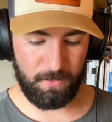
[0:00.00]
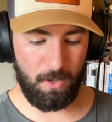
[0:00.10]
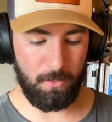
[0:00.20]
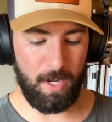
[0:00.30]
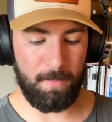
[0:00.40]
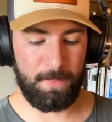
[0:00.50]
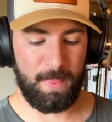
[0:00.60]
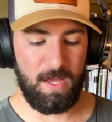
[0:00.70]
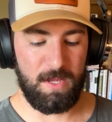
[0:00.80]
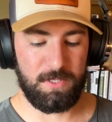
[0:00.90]
Okay,
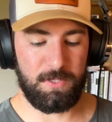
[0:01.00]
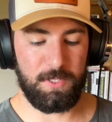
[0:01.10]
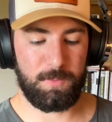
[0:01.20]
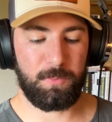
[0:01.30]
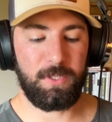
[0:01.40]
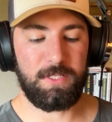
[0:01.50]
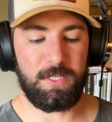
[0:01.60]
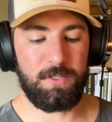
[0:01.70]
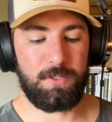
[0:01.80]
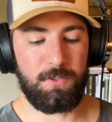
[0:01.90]
so this bleeds
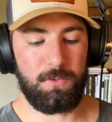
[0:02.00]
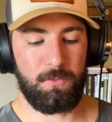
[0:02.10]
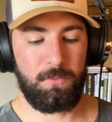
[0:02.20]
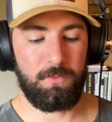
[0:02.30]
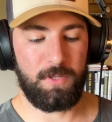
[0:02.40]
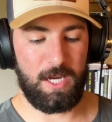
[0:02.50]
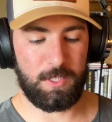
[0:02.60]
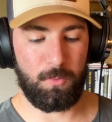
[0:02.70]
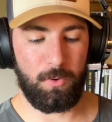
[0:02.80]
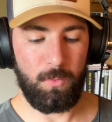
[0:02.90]
into the next
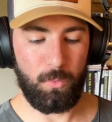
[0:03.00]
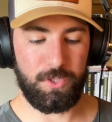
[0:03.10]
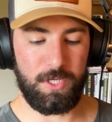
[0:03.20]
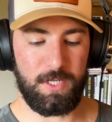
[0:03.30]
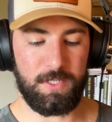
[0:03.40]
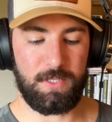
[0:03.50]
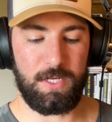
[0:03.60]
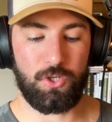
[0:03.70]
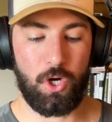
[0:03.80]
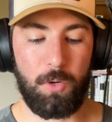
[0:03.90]
point, which is
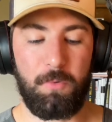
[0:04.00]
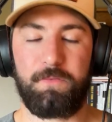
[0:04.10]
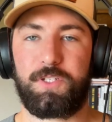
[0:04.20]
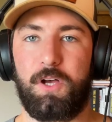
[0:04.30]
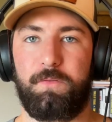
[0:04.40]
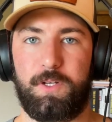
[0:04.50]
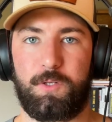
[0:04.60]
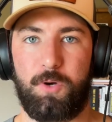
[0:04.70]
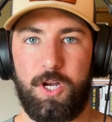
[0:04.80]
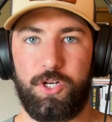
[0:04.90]
in terms of
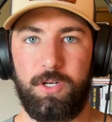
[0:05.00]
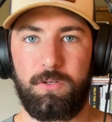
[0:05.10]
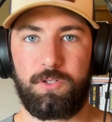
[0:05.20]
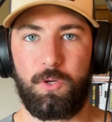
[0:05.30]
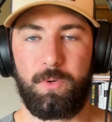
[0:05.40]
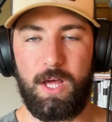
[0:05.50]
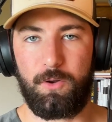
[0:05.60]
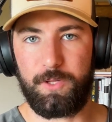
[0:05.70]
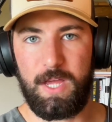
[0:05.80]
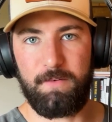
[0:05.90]
self-expression. So we not
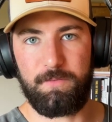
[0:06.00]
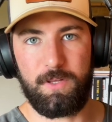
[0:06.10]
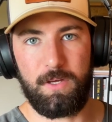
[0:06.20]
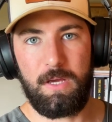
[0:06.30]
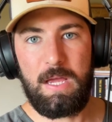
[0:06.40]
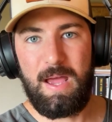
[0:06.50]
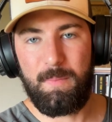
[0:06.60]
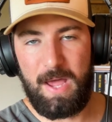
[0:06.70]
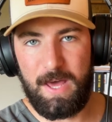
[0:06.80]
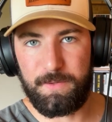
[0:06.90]
only have the
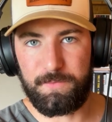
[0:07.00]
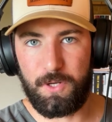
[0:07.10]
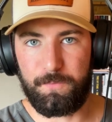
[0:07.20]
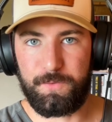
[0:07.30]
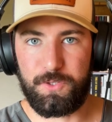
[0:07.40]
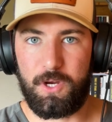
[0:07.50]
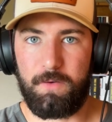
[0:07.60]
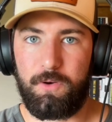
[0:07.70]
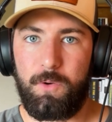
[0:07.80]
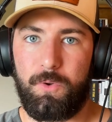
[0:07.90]
path of
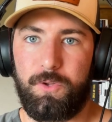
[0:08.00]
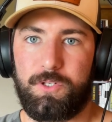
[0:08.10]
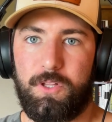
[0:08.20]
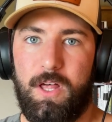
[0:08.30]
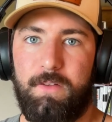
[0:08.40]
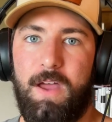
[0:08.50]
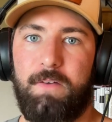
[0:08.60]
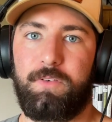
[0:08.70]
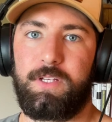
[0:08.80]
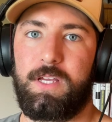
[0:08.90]
self-discovery, where there's a lot of
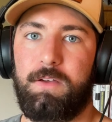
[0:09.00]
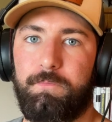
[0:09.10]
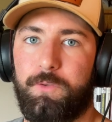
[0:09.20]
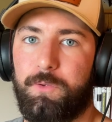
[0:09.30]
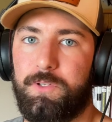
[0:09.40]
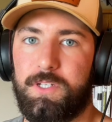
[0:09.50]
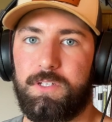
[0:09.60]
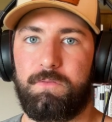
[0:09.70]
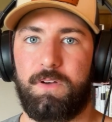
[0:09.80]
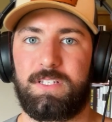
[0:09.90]
heavy influences
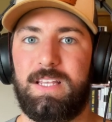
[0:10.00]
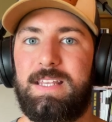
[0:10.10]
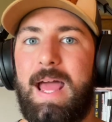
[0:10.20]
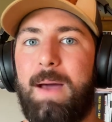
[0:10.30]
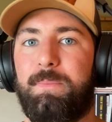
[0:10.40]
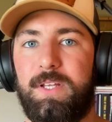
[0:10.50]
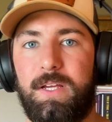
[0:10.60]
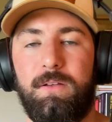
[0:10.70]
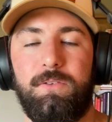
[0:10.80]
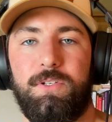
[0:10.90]
of us
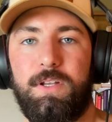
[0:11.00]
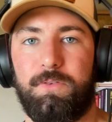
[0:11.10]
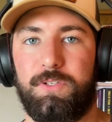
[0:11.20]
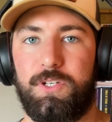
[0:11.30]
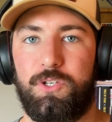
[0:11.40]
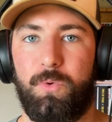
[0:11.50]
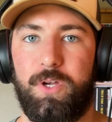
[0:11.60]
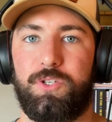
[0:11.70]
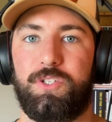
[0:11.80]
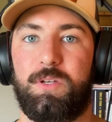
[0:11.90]
adapting to different
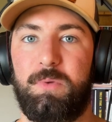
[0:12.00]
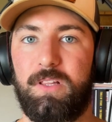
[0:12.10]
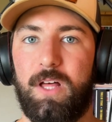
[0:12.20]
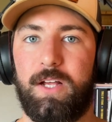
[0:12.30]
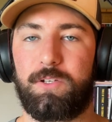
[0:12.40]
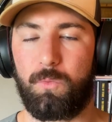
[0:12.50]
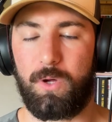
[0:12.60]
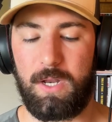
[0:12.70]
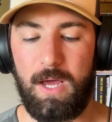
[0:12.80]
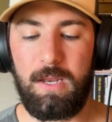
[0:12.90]
situations to be liked or
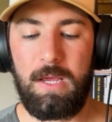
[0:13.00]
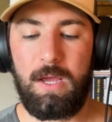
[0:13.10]
whatnot,